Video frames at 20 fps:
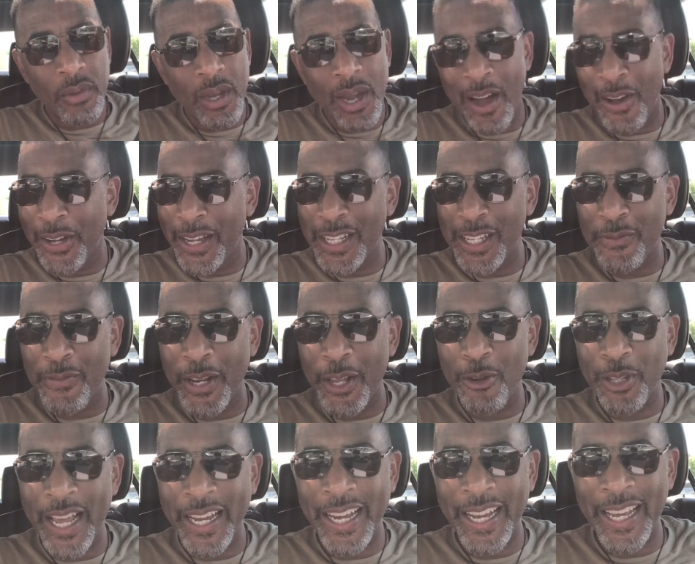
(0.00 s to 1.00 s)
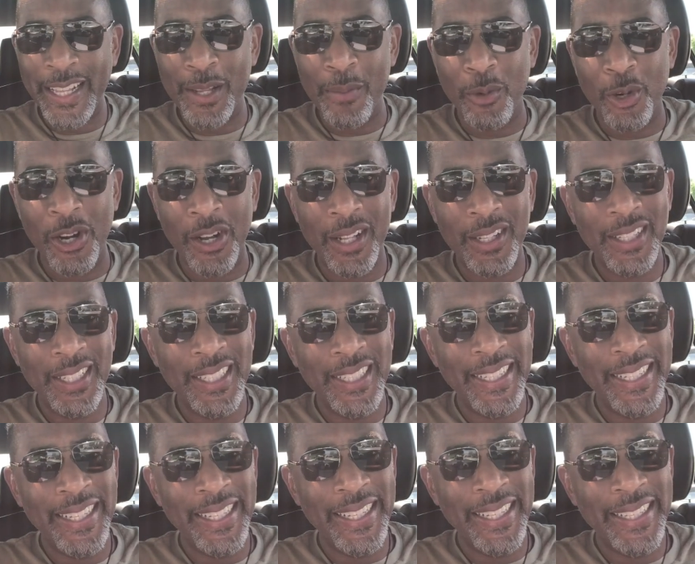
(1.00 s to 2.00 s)
I'll end this video like I end them all.
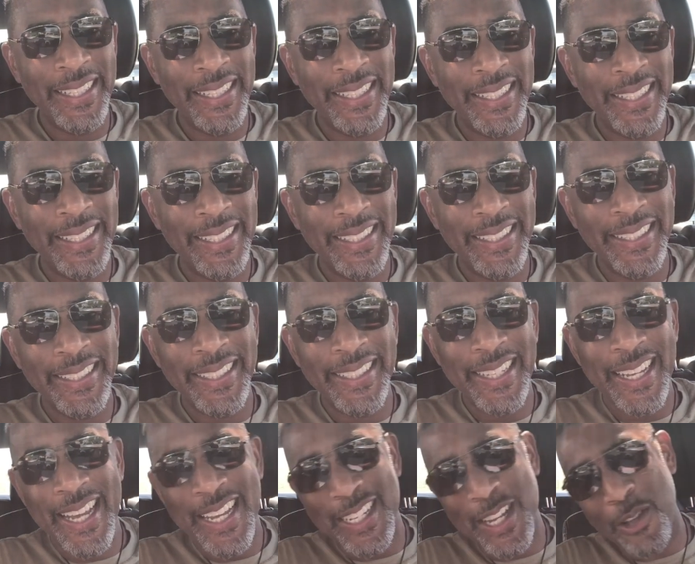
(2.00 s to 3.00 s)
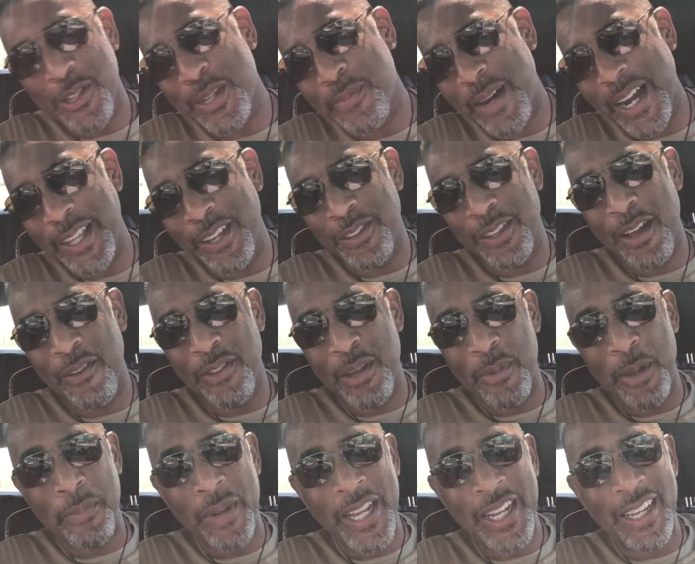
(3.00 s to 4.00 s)
Tell somebody you love
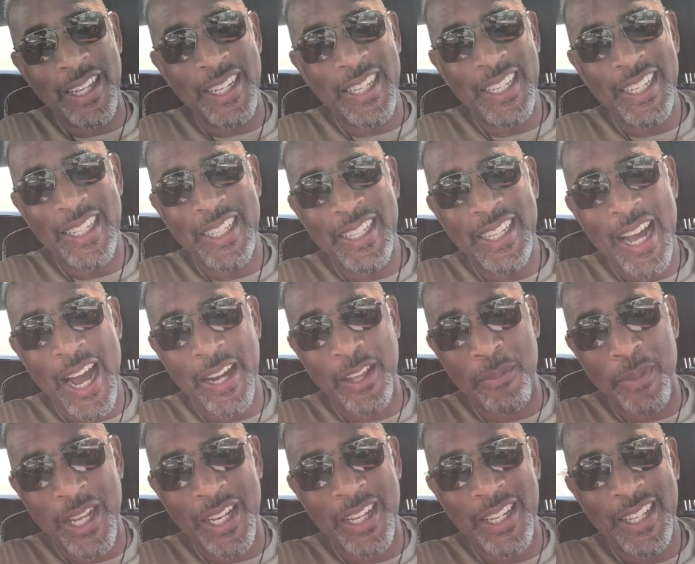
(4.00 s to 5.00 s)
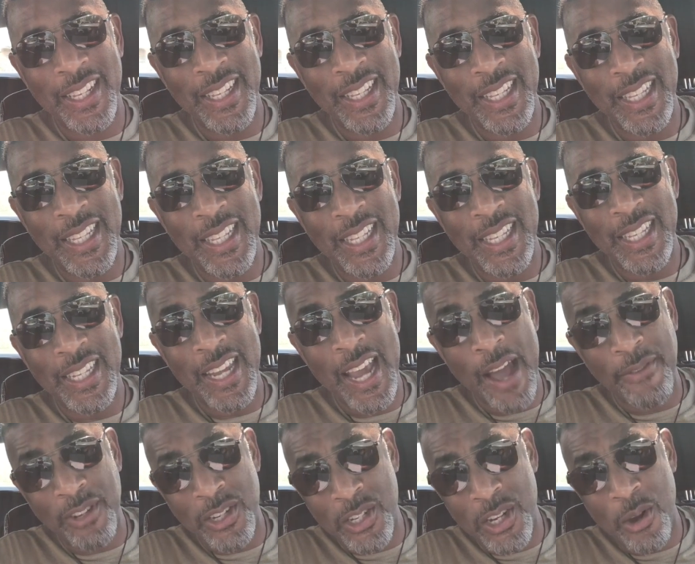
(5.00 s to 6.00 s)
them and mean it. How do you mean it? You
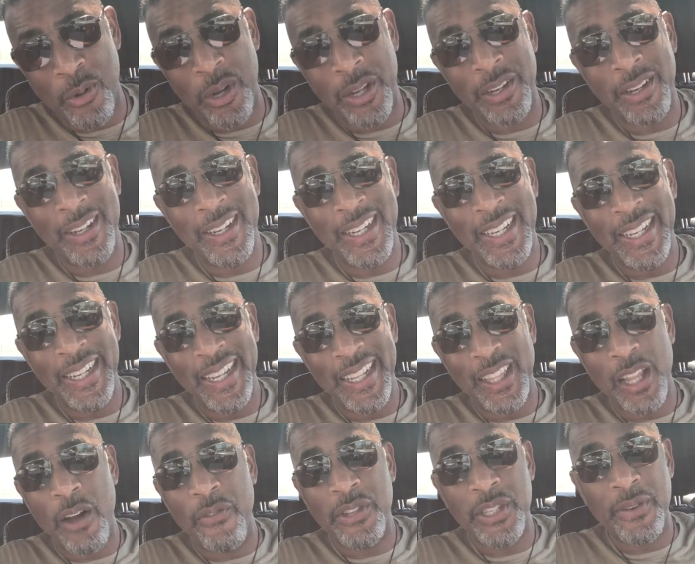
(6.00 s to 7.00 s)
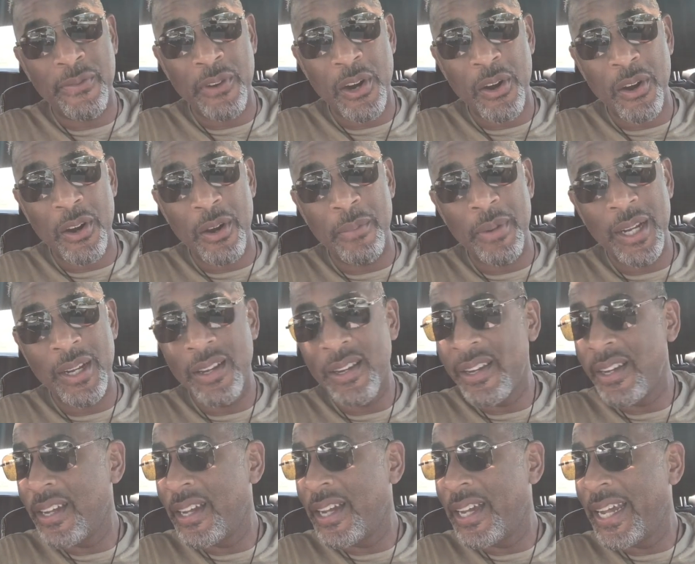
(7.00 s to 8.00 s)
have to show it. Love is a verb.
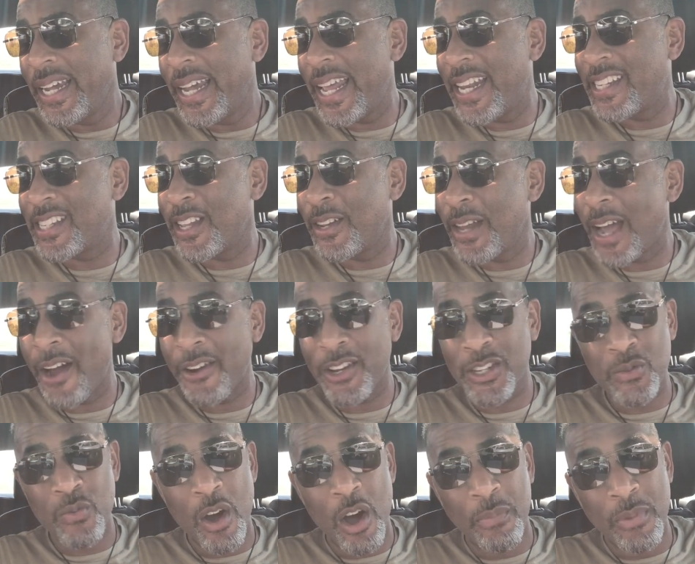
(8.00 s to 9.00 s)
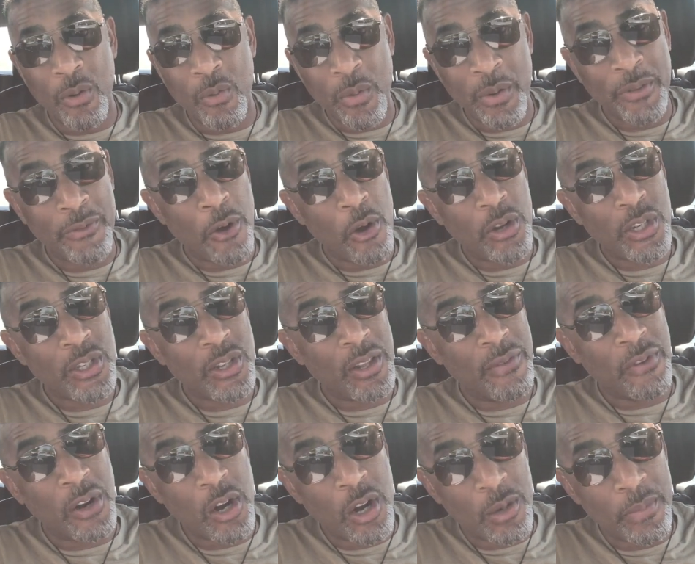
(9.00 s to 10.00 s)
It is a noun as well, but when we focus on the
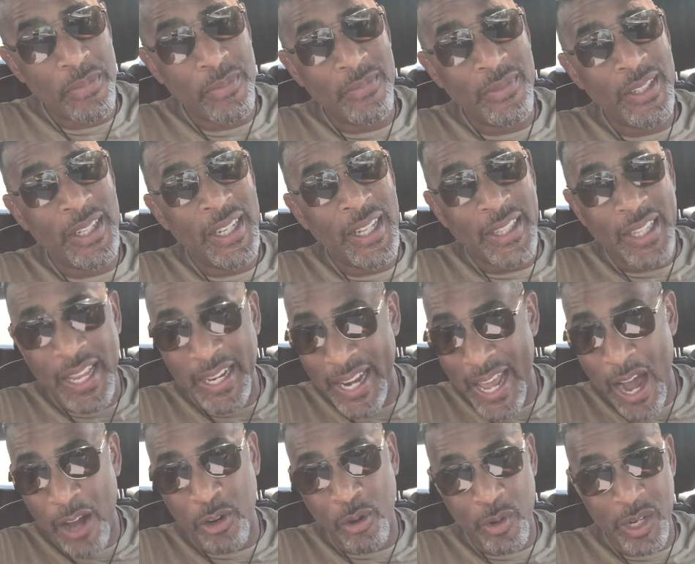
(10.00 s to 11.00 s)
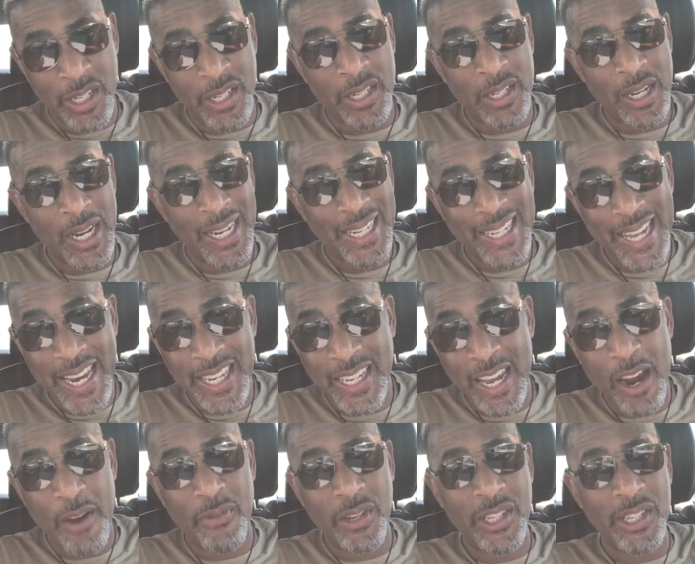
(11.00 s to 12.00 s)
verb, the noun always takes
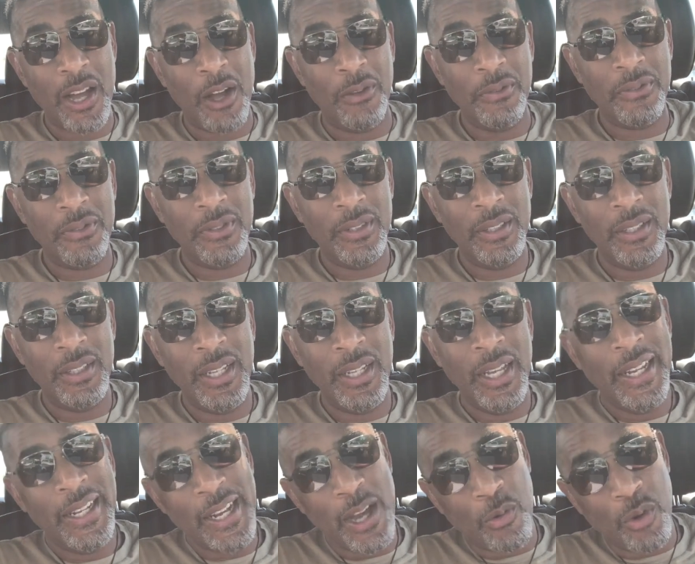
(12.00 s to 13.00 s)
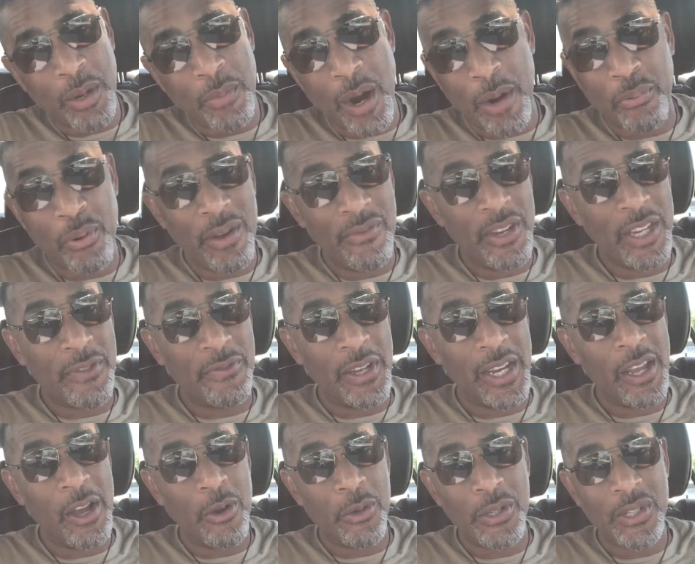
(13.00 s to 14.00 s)
care of itself. Now, one of my previous
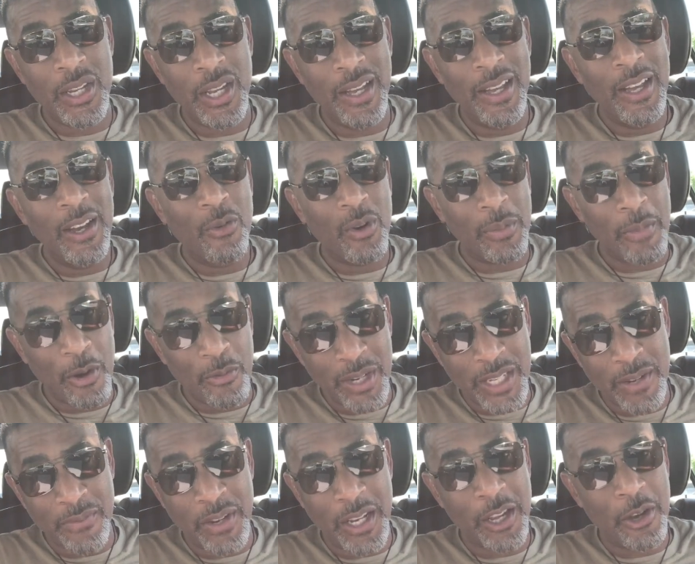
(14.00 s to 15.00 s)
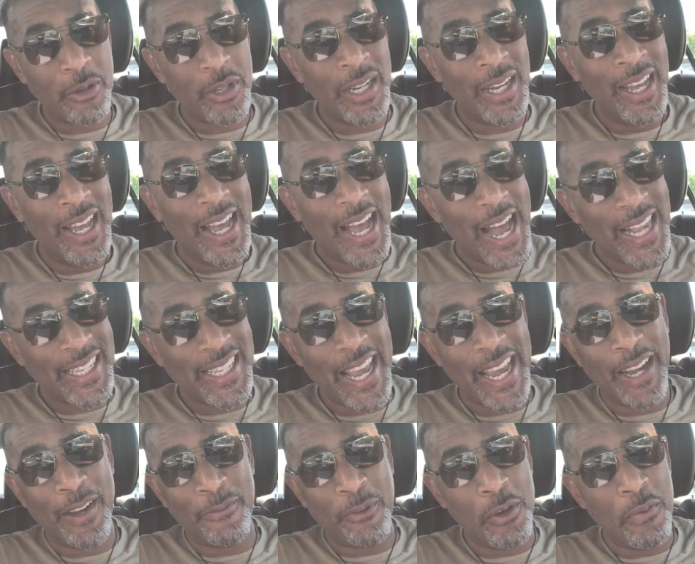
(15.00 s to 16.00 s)
videos, one of my recent videos, I
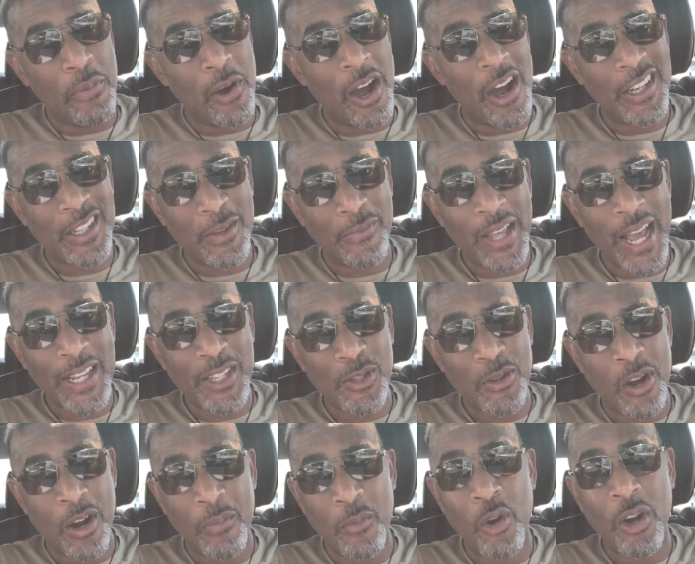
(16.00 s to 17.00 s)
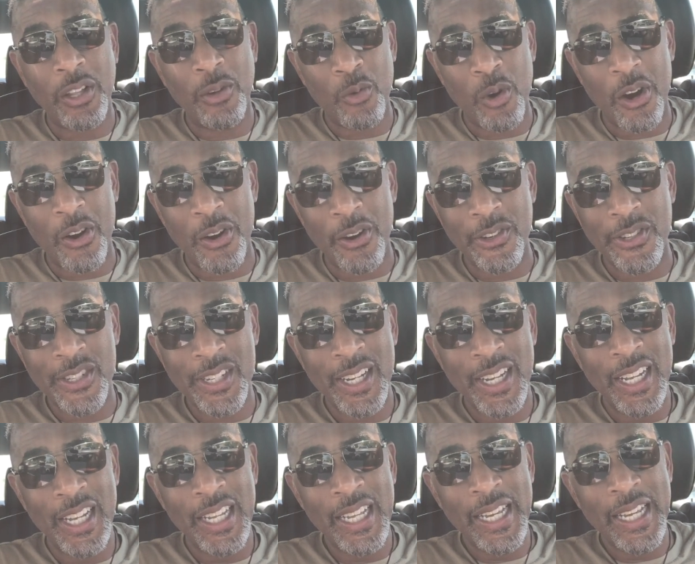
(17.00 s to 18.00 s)
sang a few bars of that song, More Than Words.
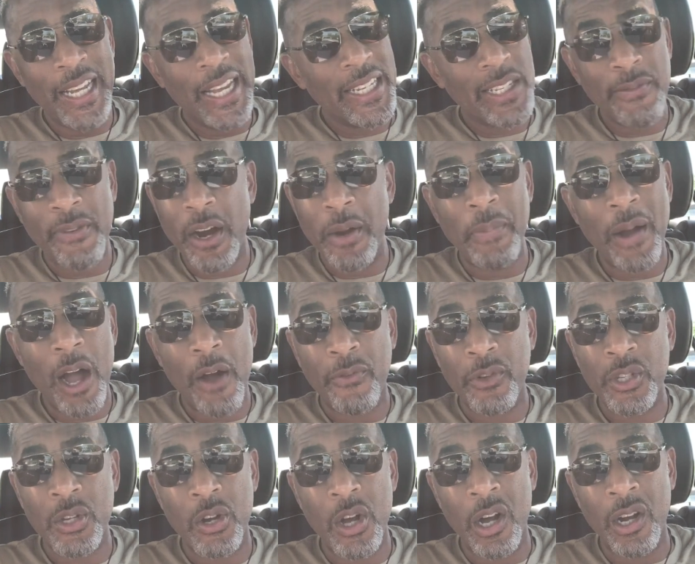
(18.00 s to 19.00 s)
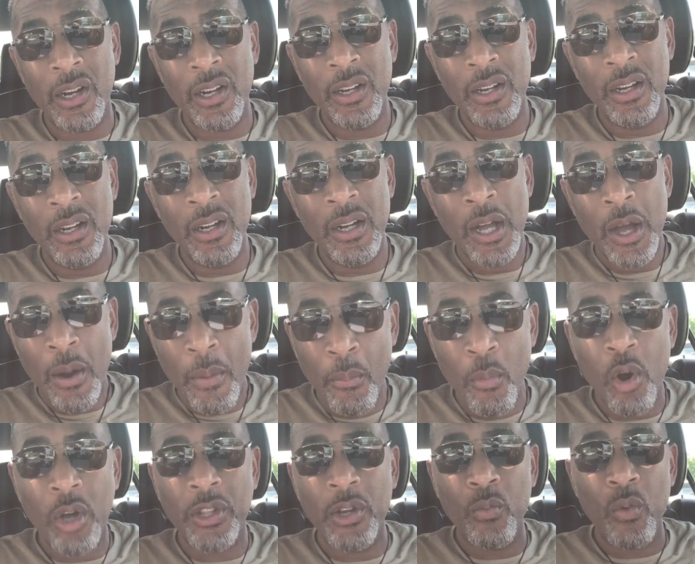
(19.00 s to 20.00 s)
It's a very powerful song.
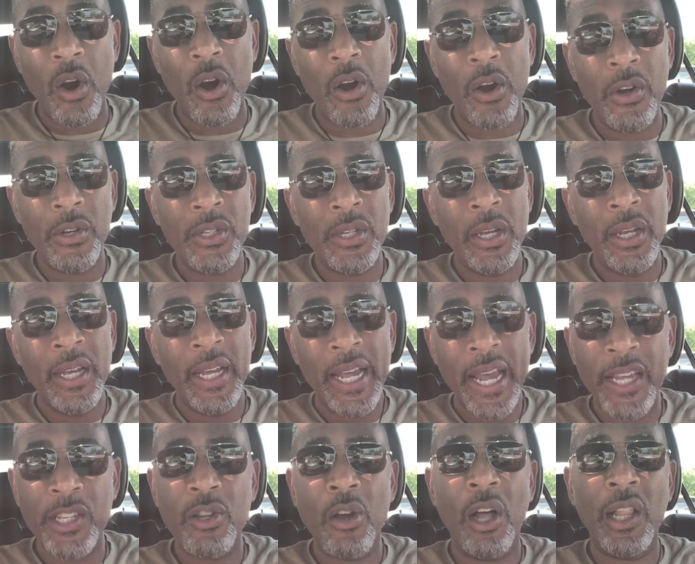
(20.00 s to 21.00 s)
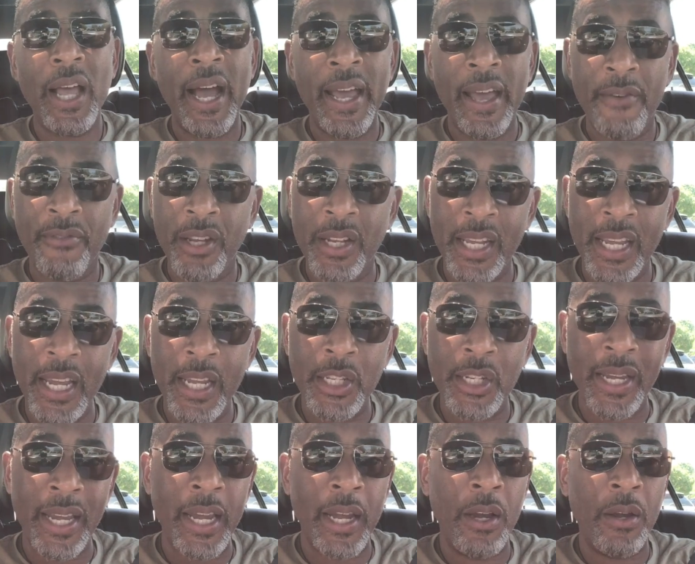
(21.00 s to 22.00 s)
More Than Words is all I ever need
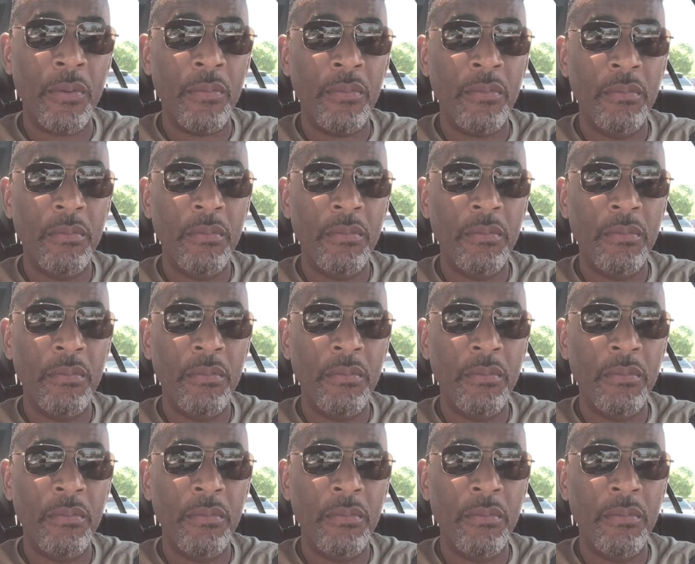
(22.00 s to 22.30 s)
to hear.